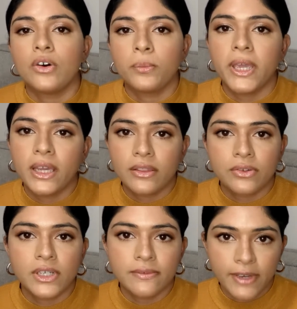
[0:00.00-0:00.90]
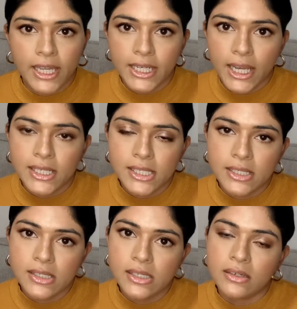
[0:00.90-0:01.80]
omega-3 fatty
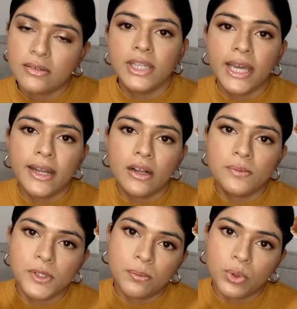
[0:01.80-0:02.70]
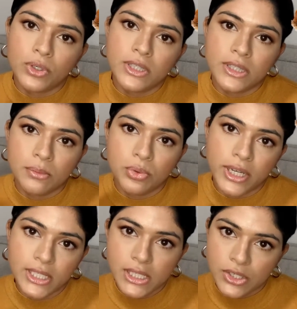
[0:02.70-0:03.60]
acids that help support the
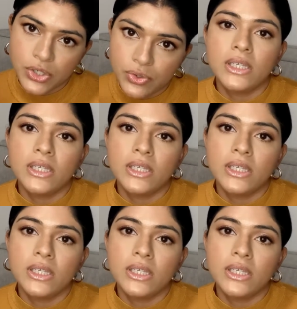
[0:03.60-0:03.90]
brain tissue.